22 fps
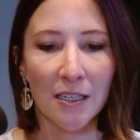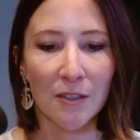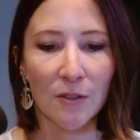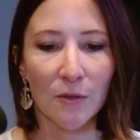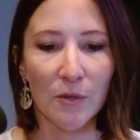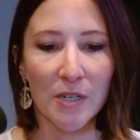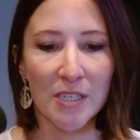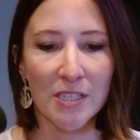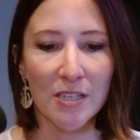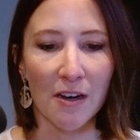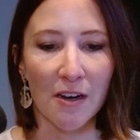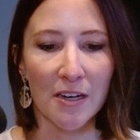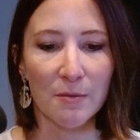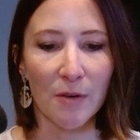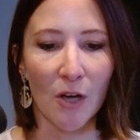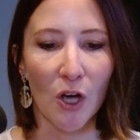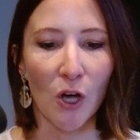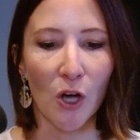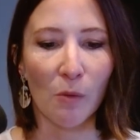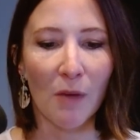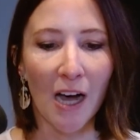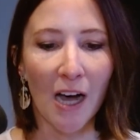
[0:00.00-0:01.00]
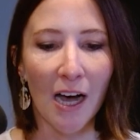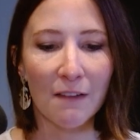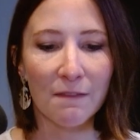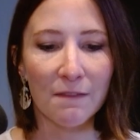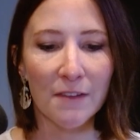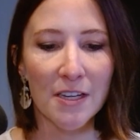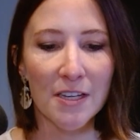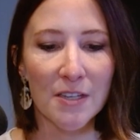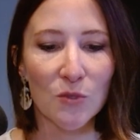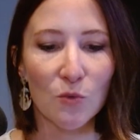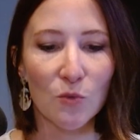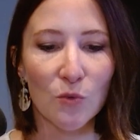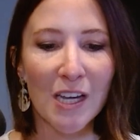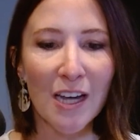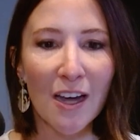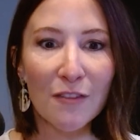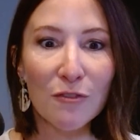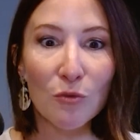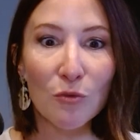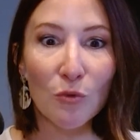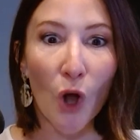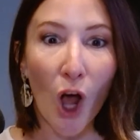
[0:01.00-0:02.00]
We talked about home office. We
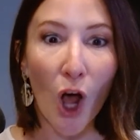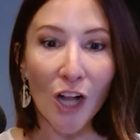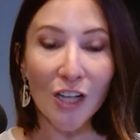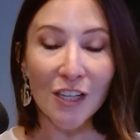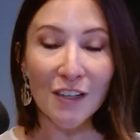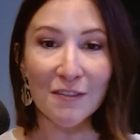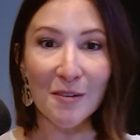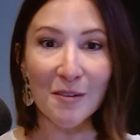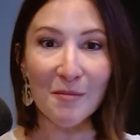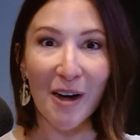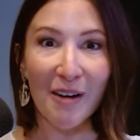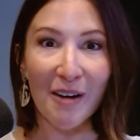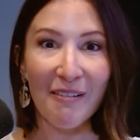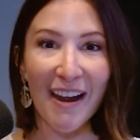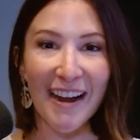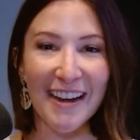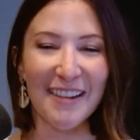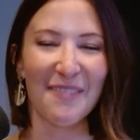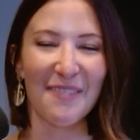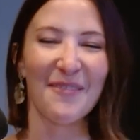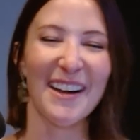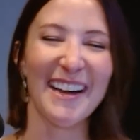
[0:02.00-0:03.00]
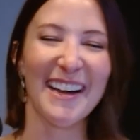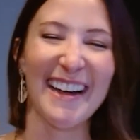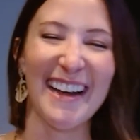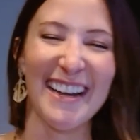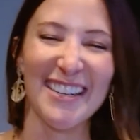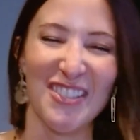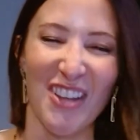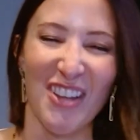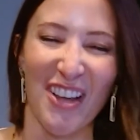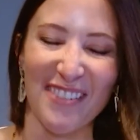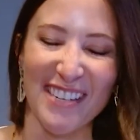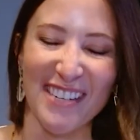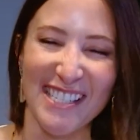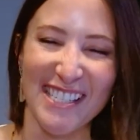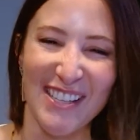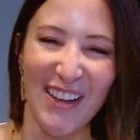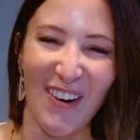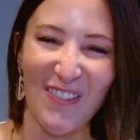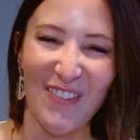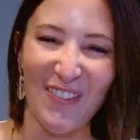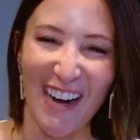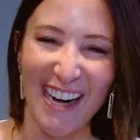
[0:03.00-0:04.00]
got through all of them already. Oh my gosh, that was
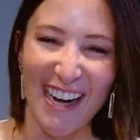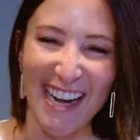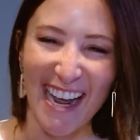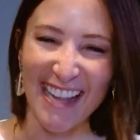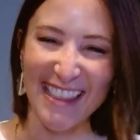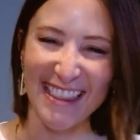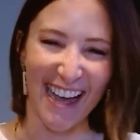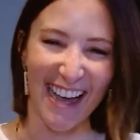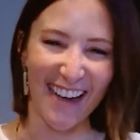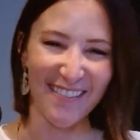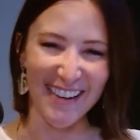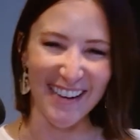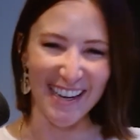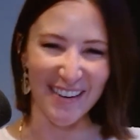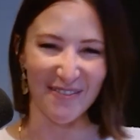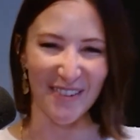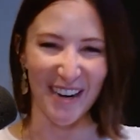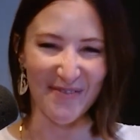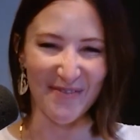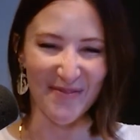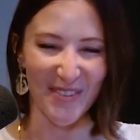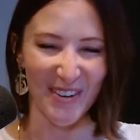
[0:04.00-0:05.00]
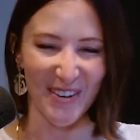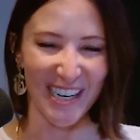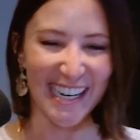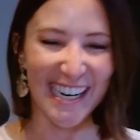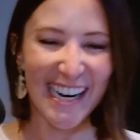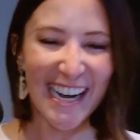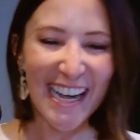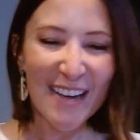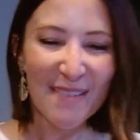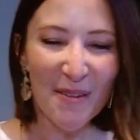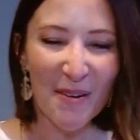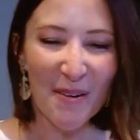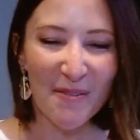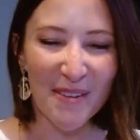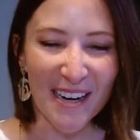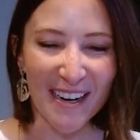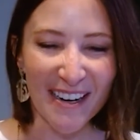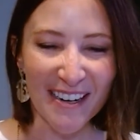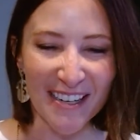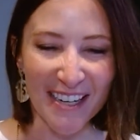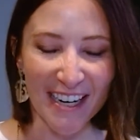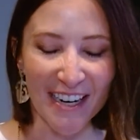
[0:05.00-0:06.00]
so fun. I thought we had one more, but we
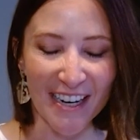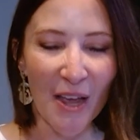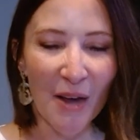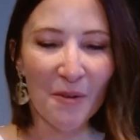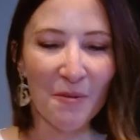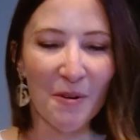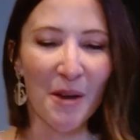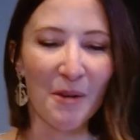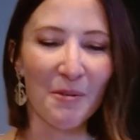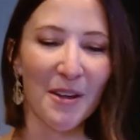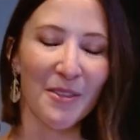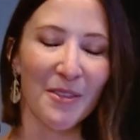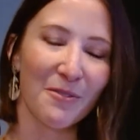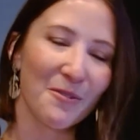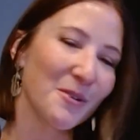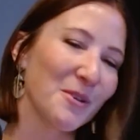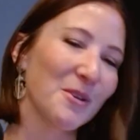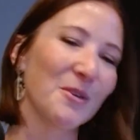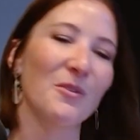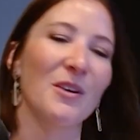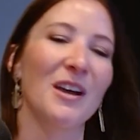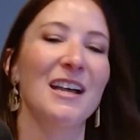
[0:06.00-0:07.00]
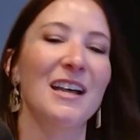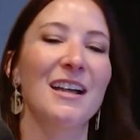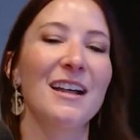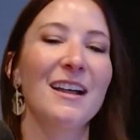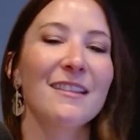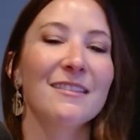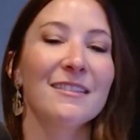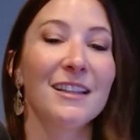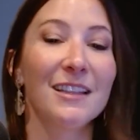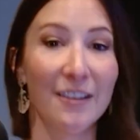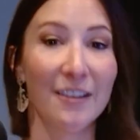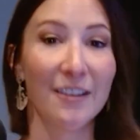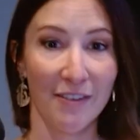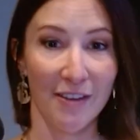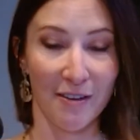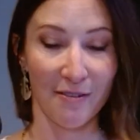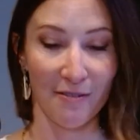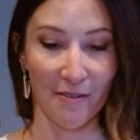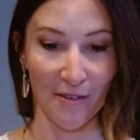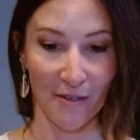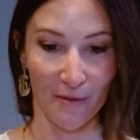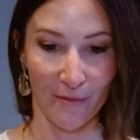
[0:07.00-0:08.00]
are good. We went through the living
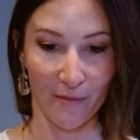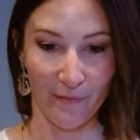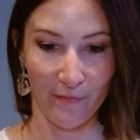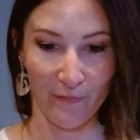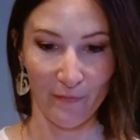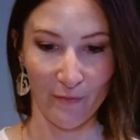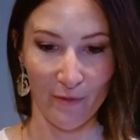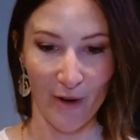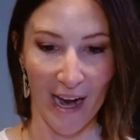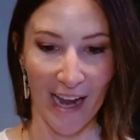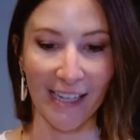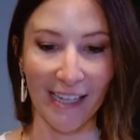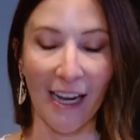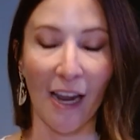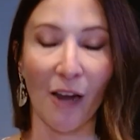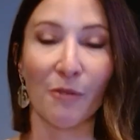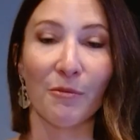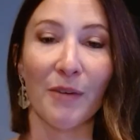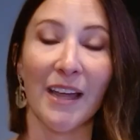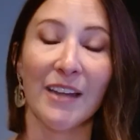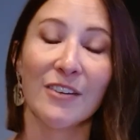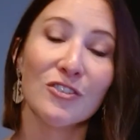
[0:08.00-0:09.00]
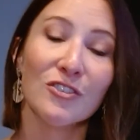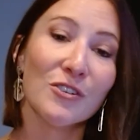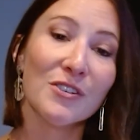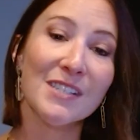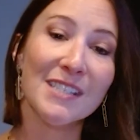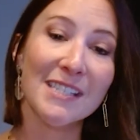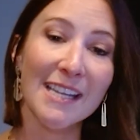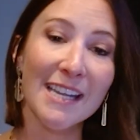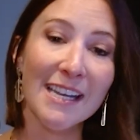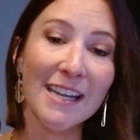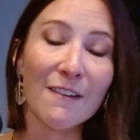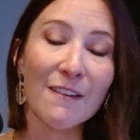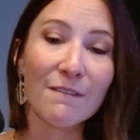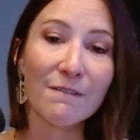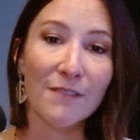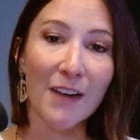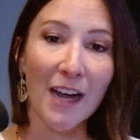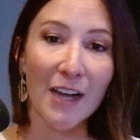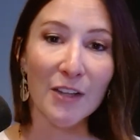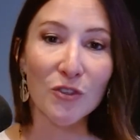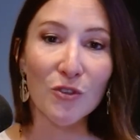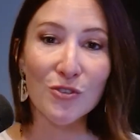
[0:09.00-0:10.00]
room, right? Arrange your seating,
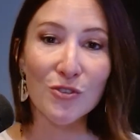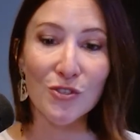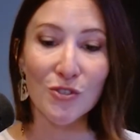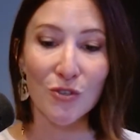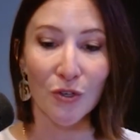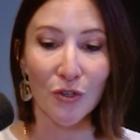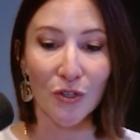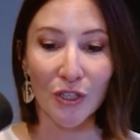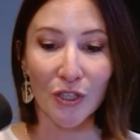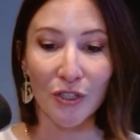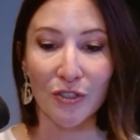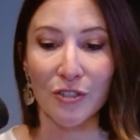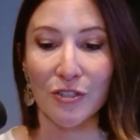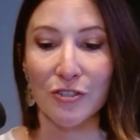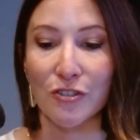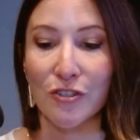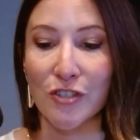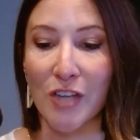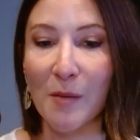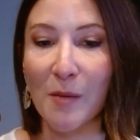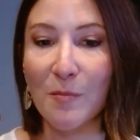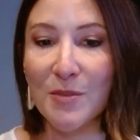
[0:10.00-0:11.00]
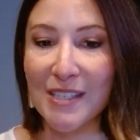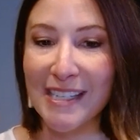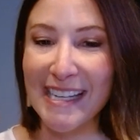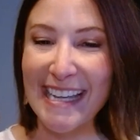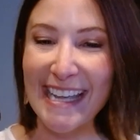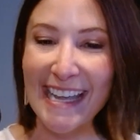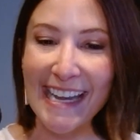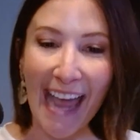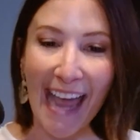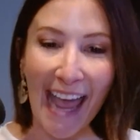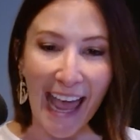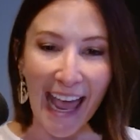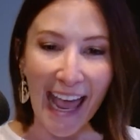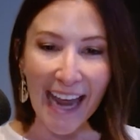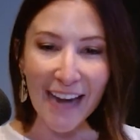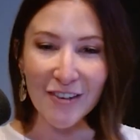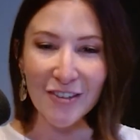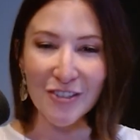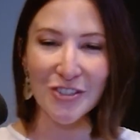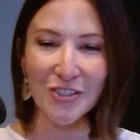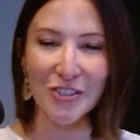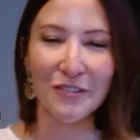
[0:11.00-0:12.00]
find those circular shapes to get
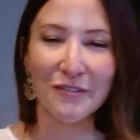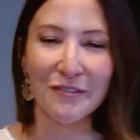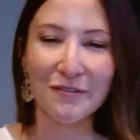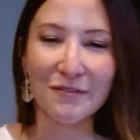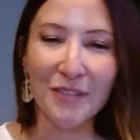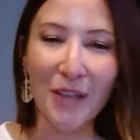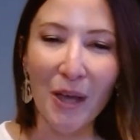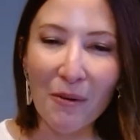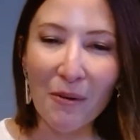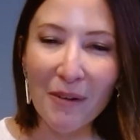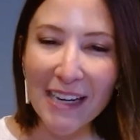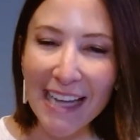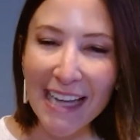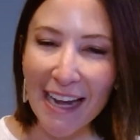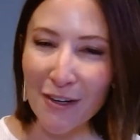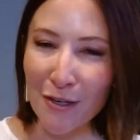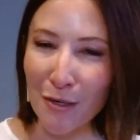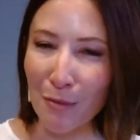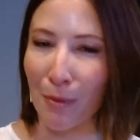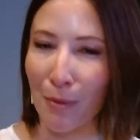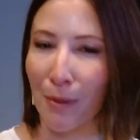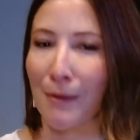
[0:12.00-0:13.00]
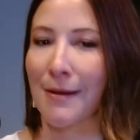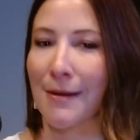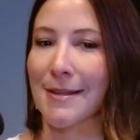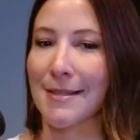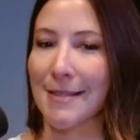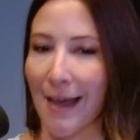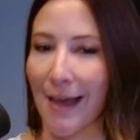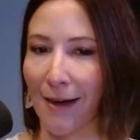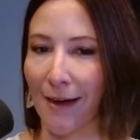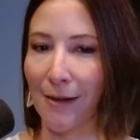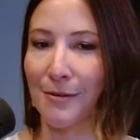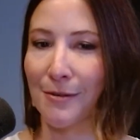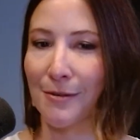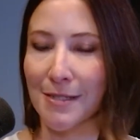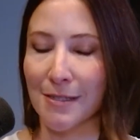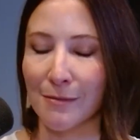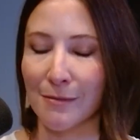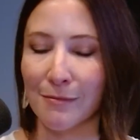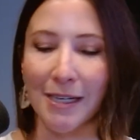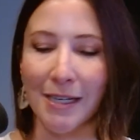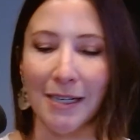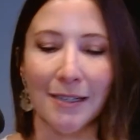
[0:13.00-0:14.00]
energy flowing, and your bonus hack was
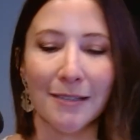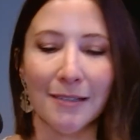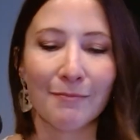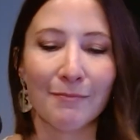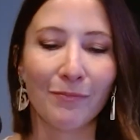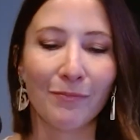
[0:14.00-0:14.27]
the mirror.